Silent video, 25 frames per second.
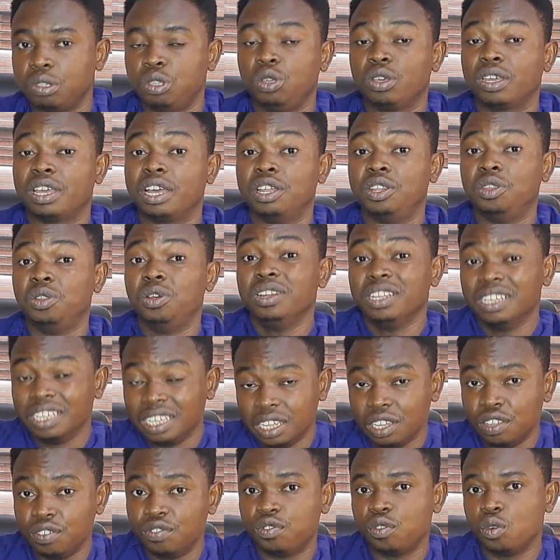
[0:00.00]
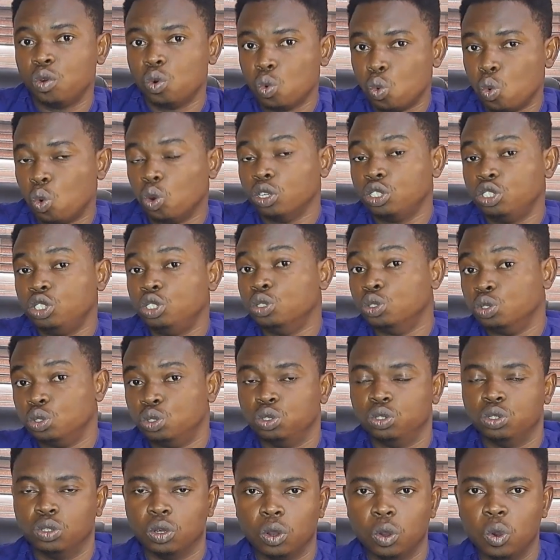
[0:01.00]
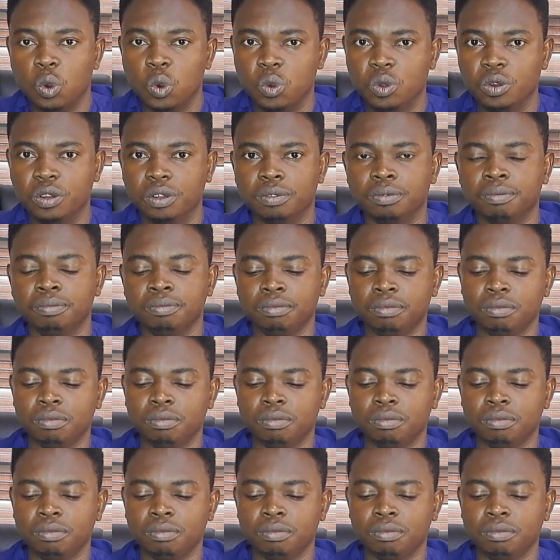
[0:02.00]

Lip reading: You cannot give what you do not own.